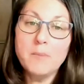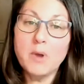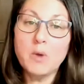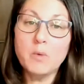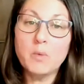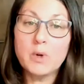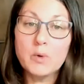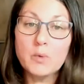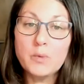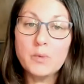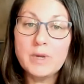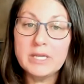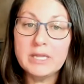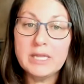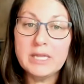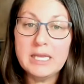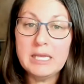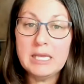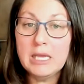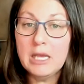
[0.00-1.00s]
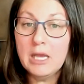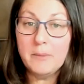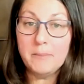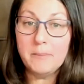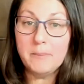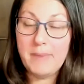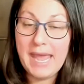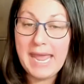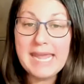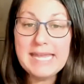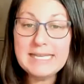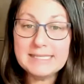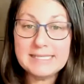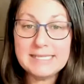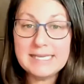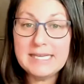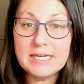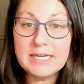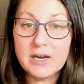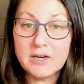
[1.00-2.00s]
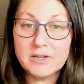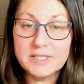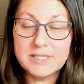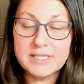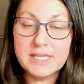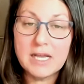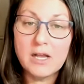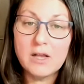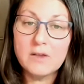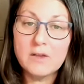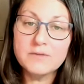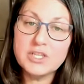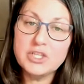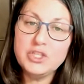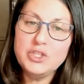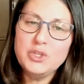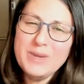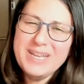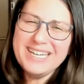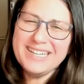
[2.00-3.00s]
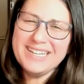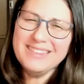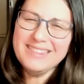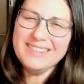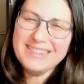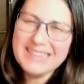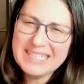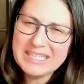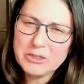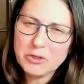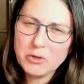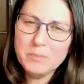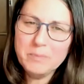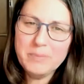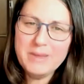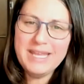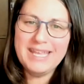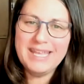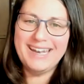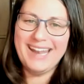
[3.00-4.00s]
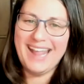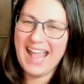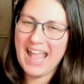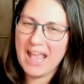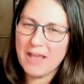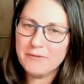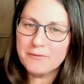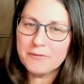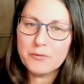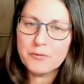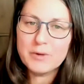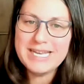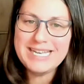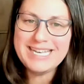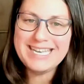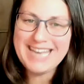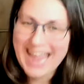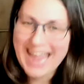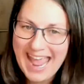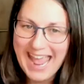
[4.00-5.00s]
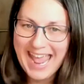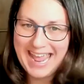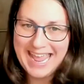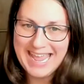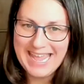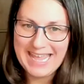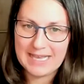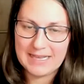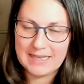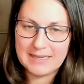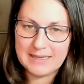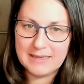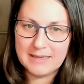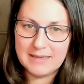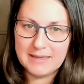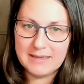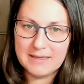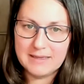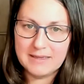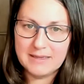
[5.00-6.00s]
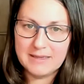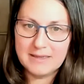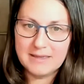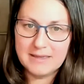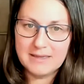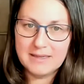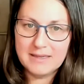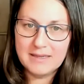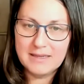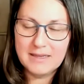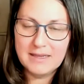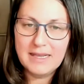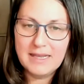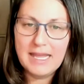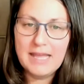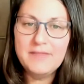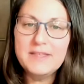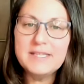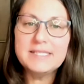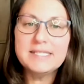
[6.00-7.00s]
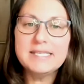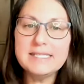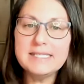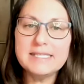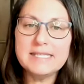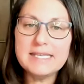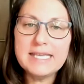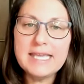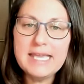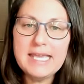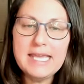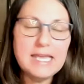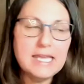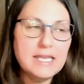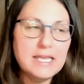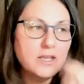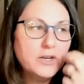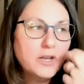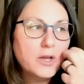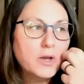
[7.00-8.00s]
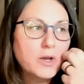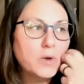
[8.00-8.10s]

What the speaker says: but we're really pacing ourselves and doing a little bit every day. And this is the key,